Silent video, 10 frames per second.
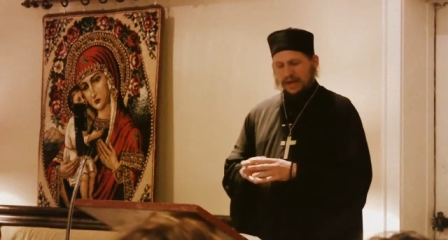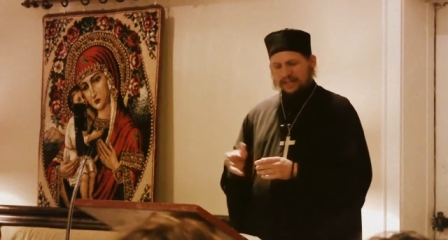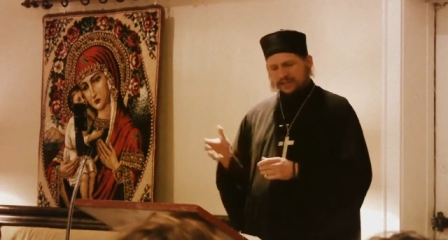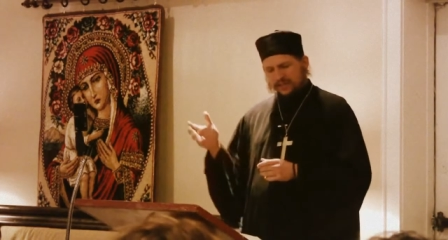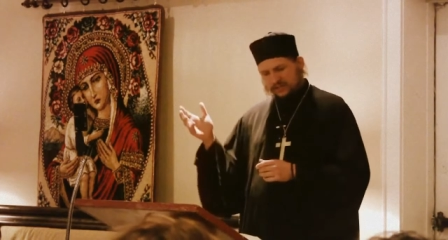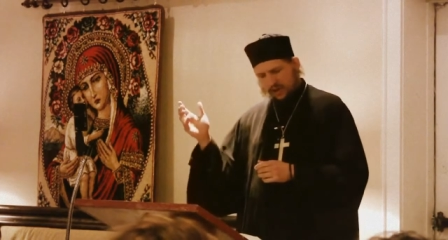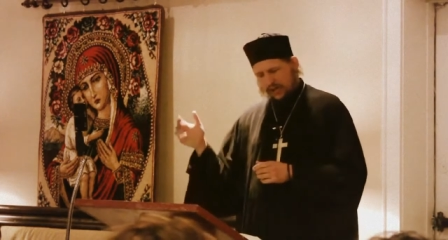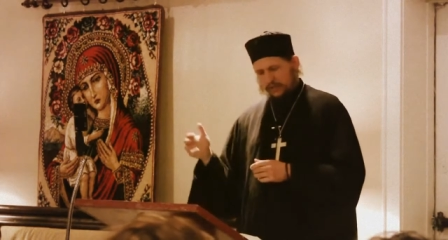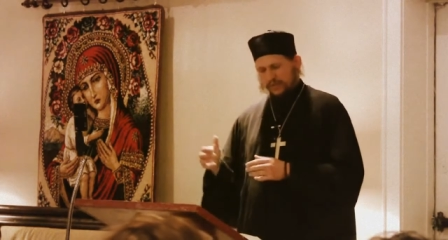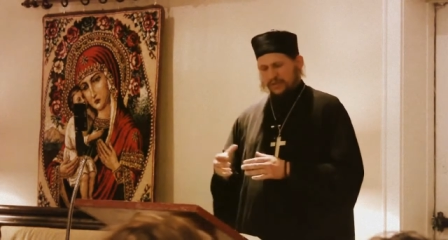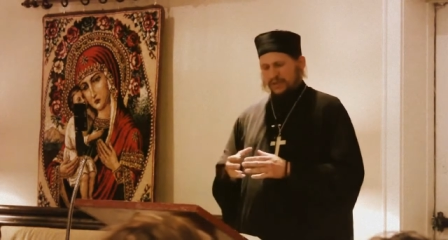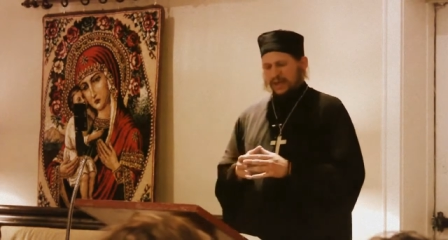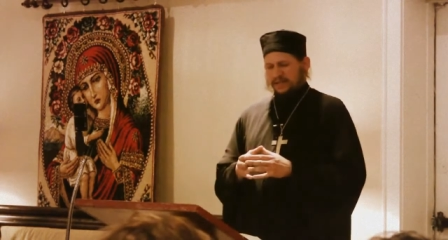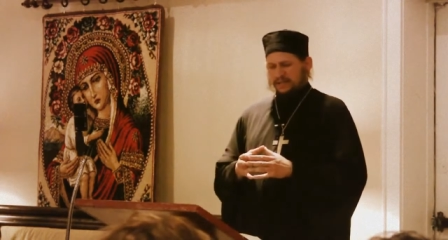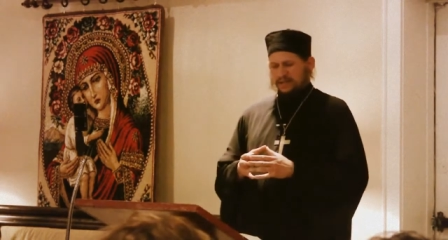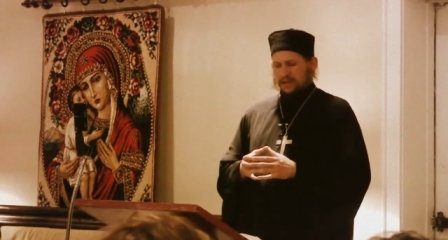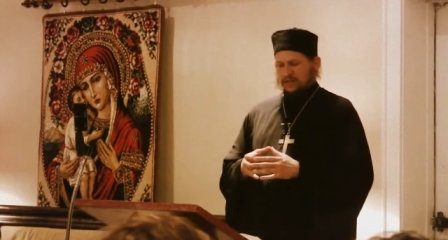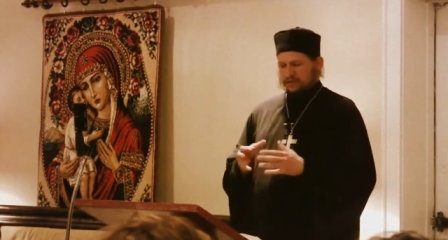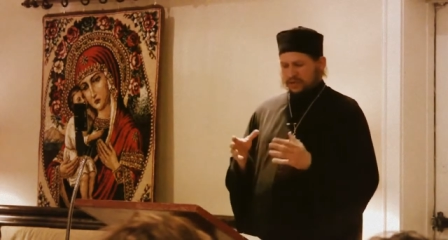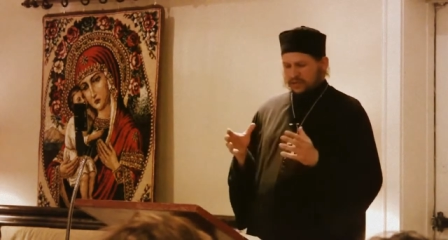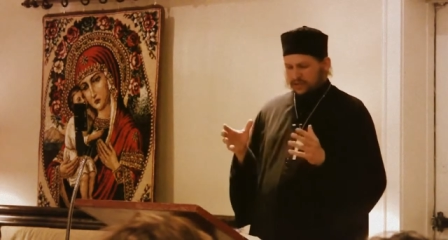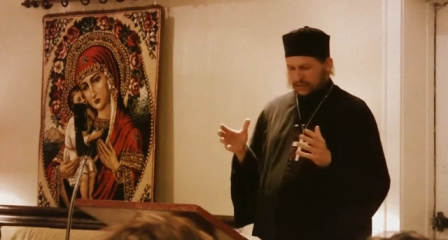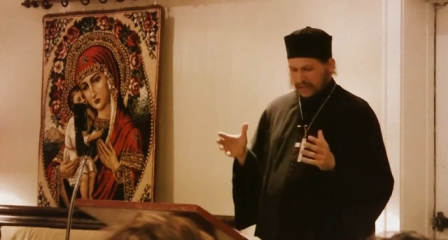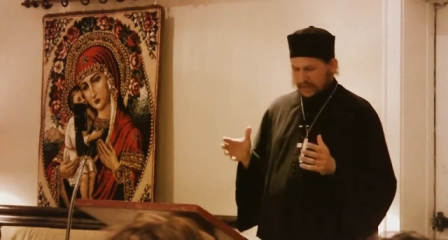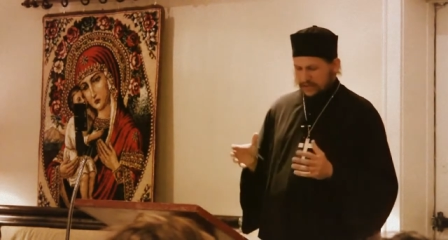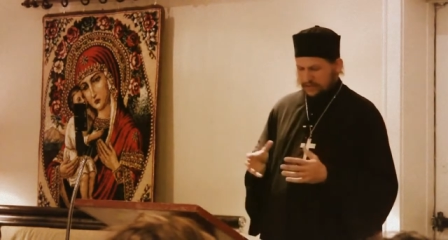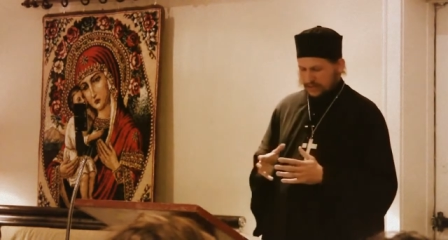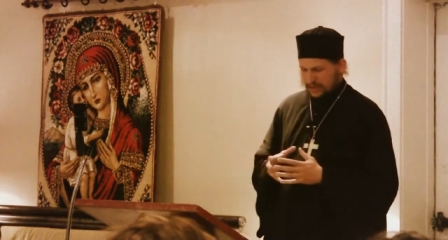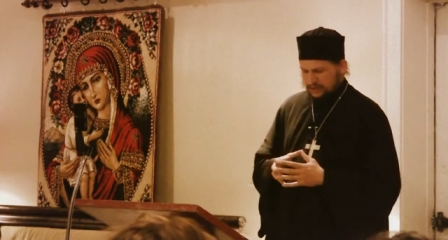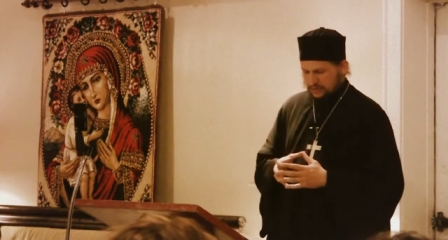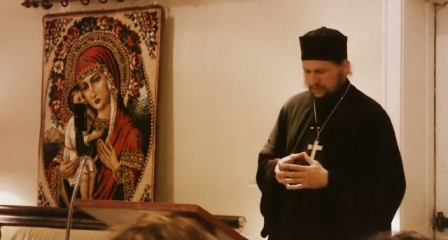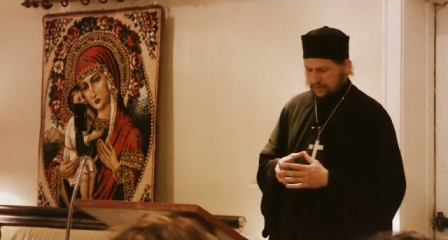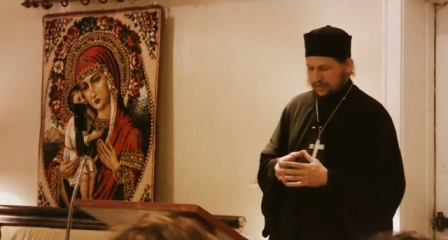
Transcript: I started talking with the guest, using the little English that I knew.